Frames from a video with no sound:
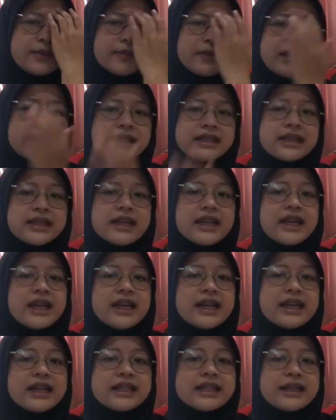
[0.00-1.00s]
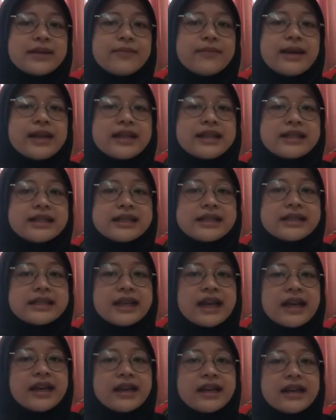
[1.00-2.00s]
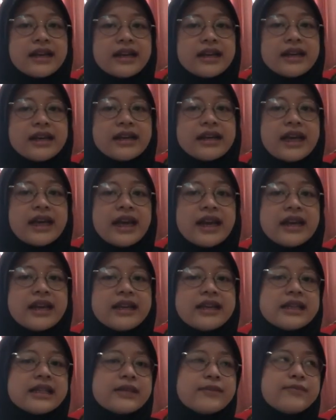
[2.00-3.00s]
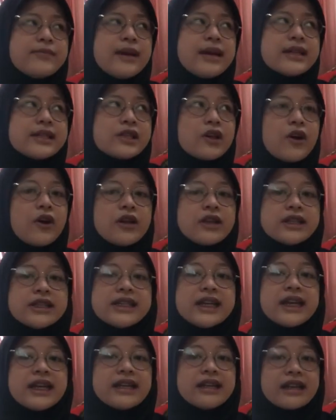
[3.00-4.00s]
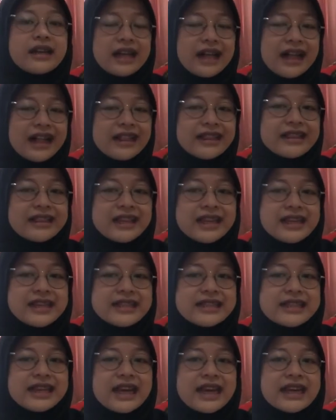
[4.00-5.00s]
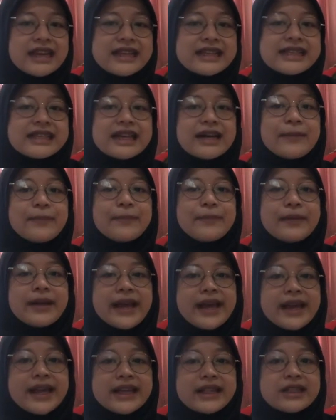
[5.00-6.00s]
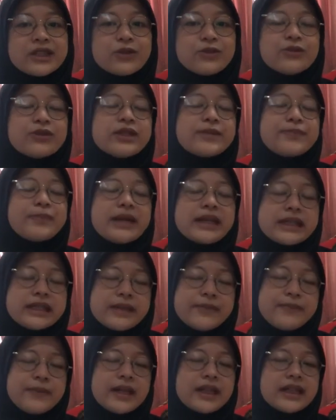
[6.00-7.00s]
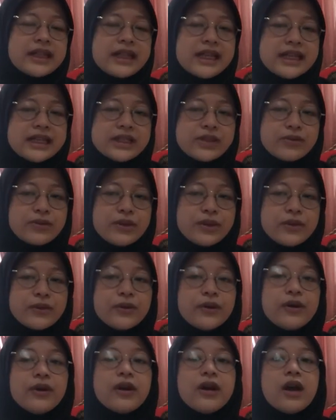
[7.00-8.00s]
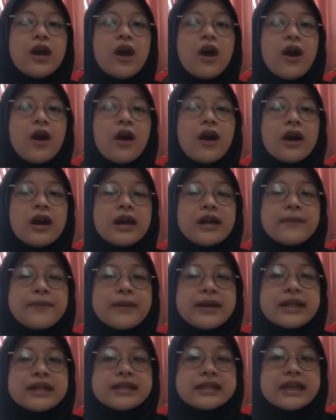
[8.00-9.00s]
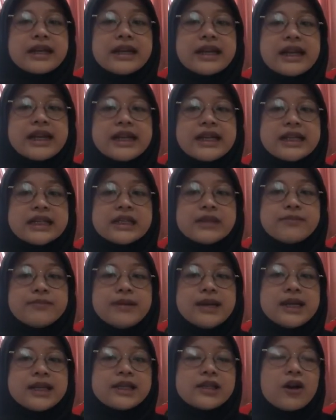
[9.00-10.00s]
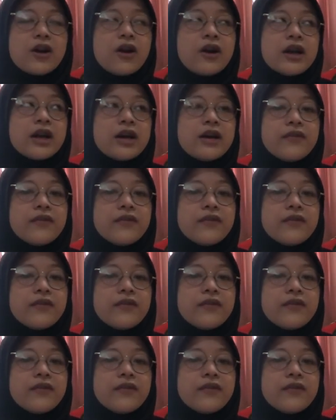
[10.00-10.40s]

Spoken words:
reasoning is a mindset that is based on general things and is applied to specific things we know, or a mindset that is based on a